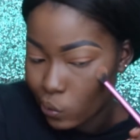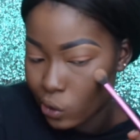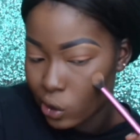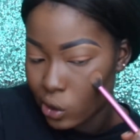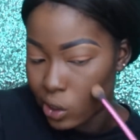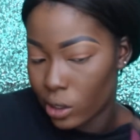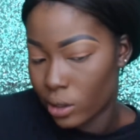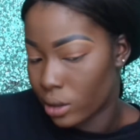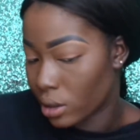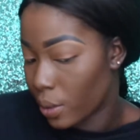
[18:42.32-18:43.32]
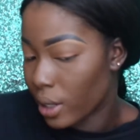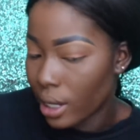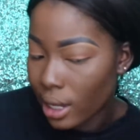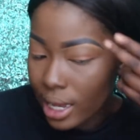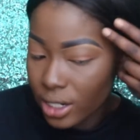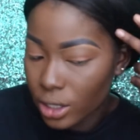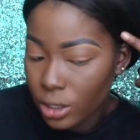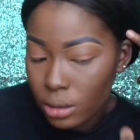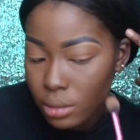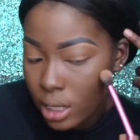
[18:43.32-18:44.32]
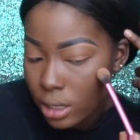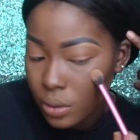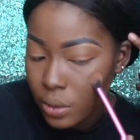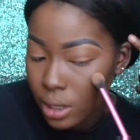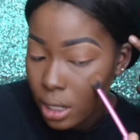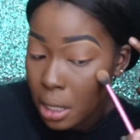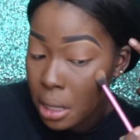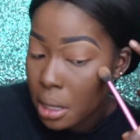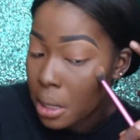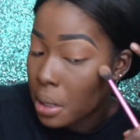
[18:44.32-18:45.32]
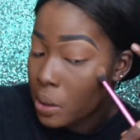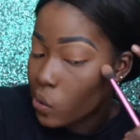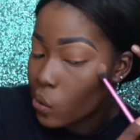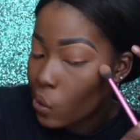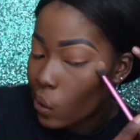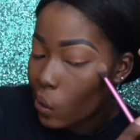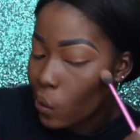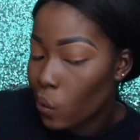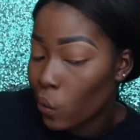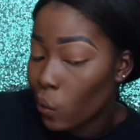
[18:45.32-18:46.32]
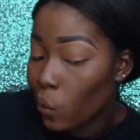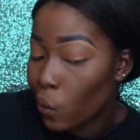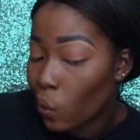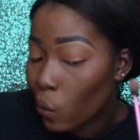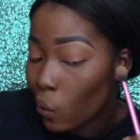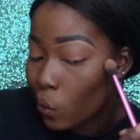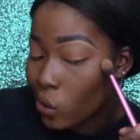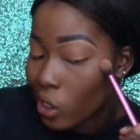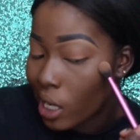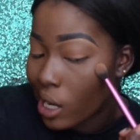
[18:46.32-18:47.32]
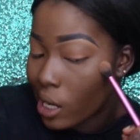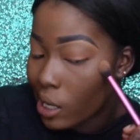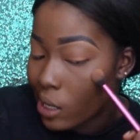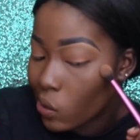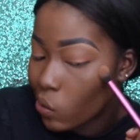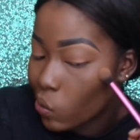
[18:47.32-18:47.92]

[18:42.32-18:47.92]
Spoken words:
just so it actually just mixes with the. Ooh, child.